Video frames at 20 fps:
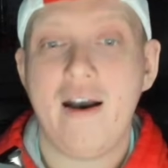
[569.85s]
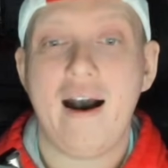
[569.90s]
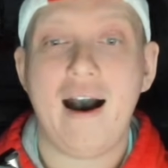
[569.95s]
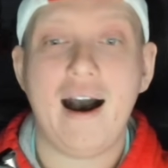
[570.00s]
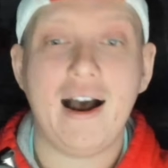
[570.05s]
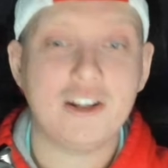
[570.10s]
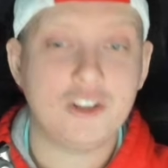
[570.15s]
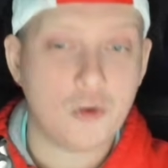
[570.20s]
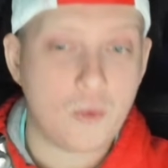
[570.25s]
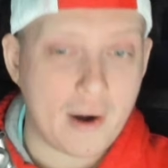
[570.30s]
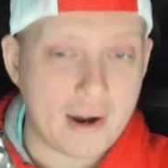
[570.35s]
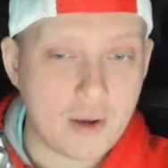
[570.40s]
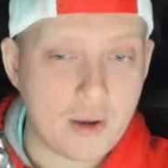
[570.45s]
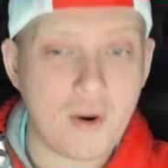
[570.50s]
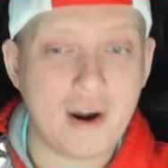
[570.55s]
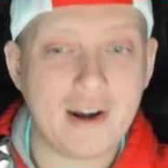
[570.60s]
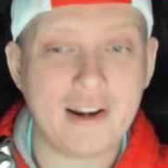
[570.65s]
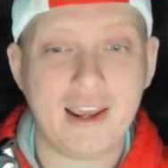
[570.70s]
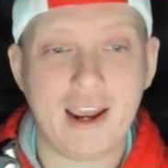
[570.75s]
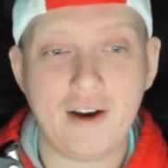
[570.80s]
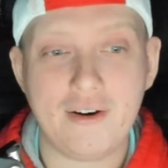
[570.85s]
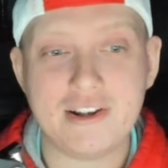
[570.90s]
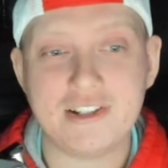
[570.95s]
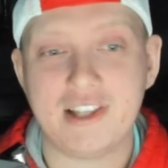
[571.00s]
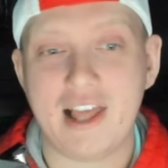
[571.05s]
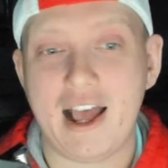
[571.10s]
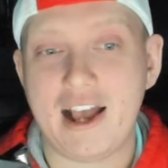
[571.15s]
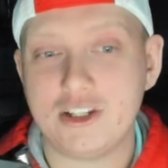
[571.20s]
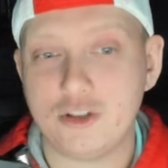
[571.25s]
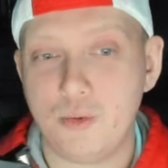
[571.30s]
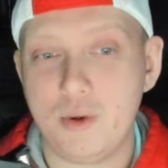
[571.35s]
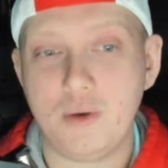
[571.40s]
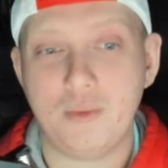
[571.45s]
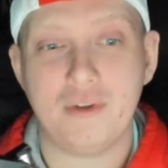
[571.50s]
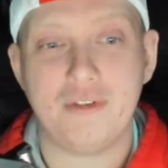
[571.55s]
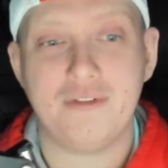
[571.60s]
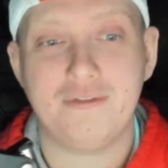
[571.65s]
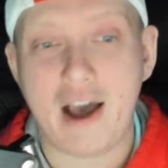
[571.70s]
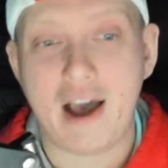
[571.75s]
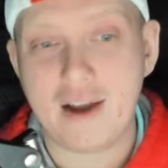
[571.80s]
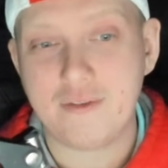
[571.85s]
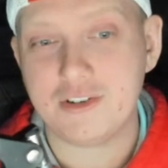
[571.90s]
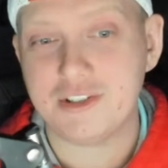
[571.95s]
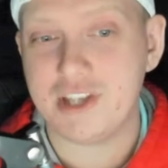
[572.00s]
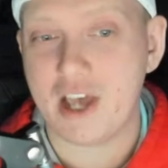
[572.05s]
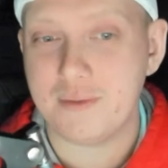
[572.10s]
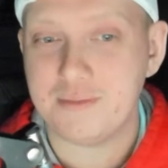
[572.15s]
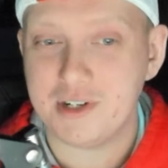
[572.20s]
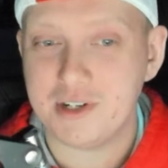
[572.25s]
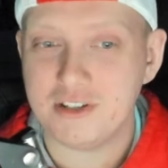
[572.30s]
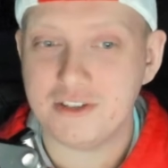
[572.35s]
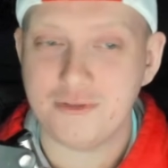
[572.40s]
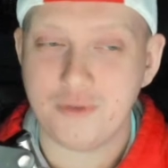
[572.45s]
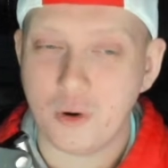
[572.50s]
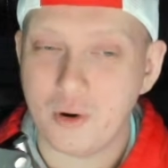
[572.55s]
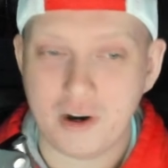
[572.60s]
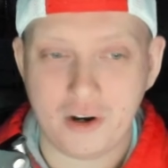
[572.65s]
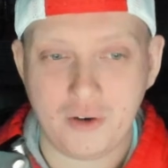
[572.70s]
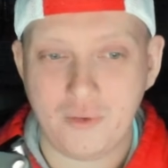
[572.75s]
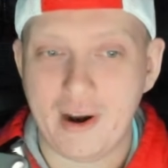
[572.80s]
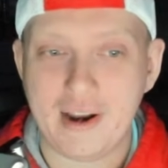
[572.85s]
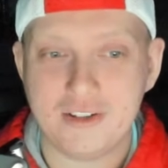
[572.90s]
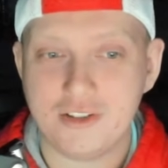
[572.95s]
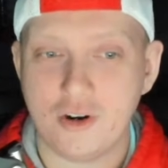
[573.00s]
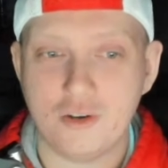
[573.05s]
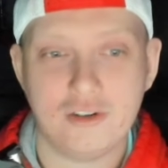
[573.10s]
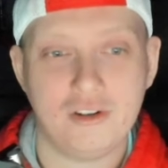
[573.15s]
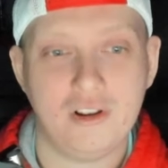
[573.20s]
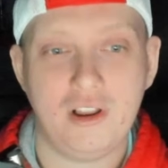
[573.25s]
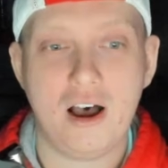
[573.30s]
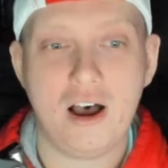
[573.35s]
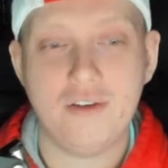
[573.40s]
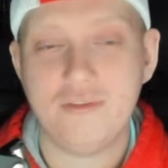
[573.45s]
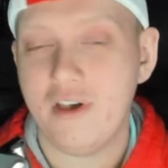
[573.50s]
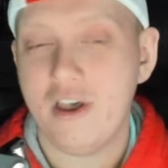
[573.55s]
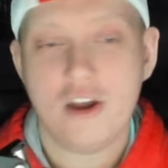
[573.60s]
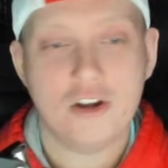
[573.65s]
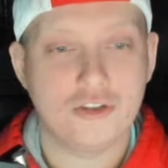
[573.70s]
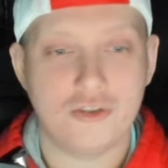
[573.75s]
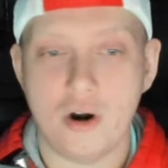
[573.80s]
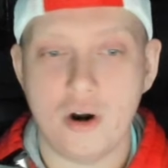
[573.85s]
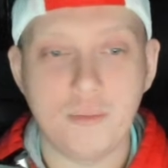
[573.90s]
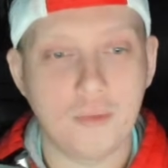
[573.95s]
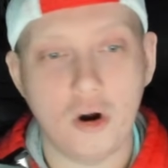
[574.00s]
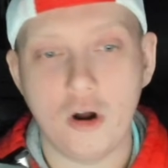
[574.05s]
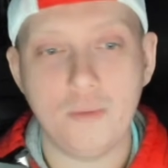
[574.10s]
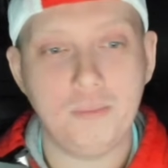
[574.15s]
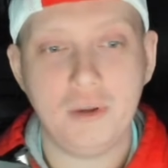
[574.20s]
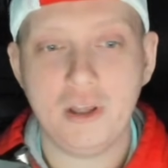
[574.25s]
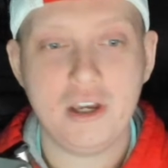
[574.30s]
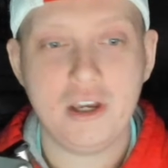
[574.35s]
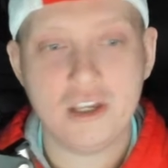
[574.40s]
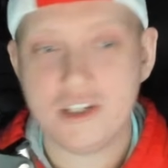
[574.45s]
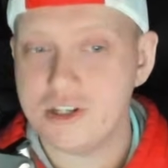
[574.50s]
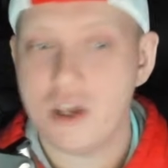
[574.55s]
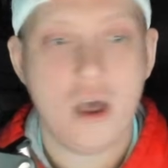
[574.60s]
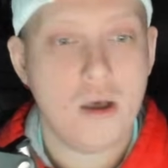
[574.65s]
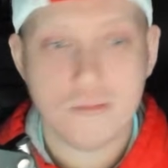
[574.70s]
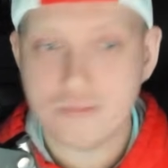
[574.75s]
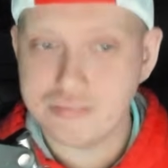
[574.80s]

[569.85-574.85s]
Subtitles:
on 21 carries last week with 5 receptions for a grand total of, drumroll please,